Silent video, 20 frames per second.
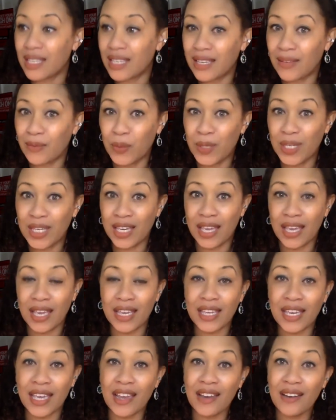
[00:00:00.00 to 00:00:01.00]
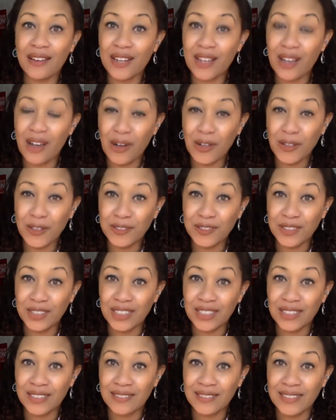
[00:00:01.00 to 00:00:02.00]
we can't carry all of it.
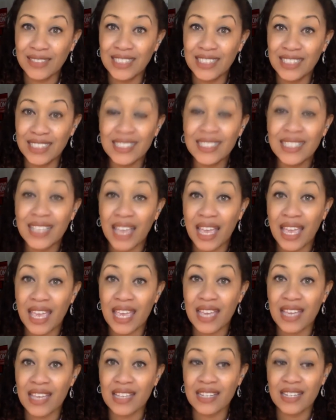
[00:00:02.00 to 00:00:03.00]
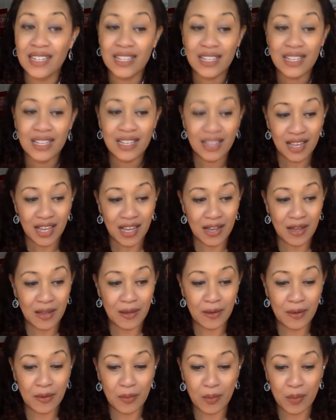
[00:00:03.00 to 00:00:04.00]
We just can't.
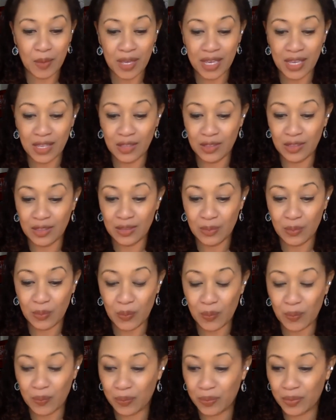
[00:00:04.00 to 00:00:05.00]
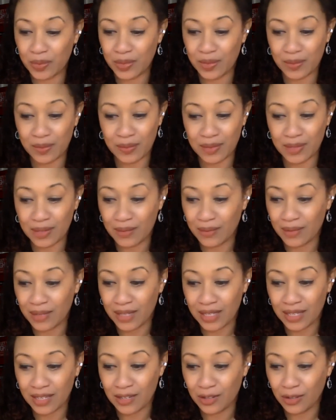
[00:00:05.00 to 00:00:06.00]
Um, and
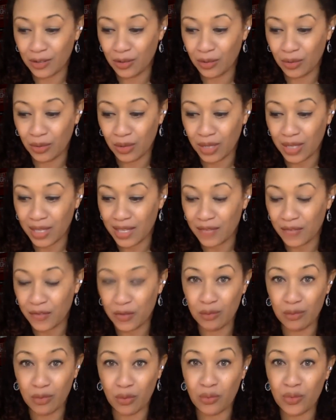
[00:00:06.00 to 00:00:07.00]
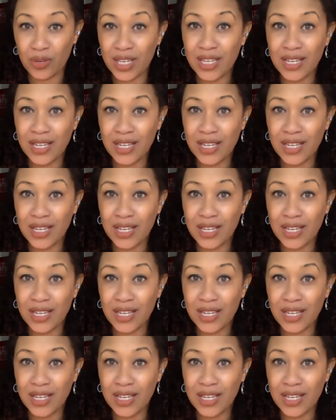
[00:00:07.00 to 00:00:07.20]
you know, if you Marie